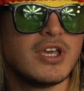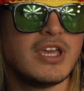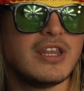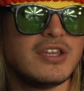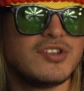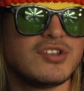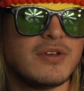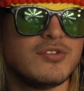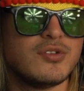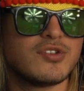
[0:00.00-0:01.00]
At least
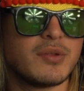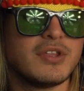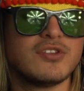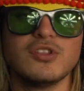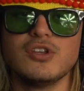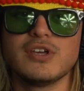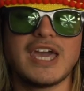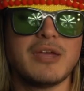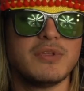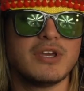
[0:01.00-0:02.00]
gives you something to look
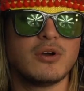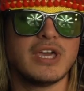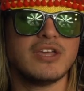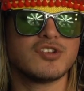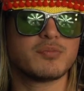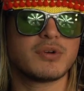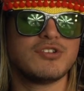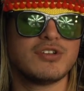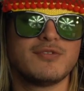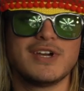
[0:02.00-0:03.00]
at and be like, okay, is this
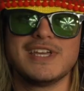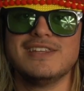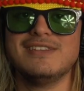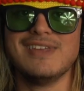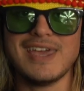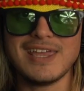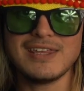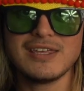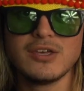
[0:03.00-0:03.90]
project fucking dead?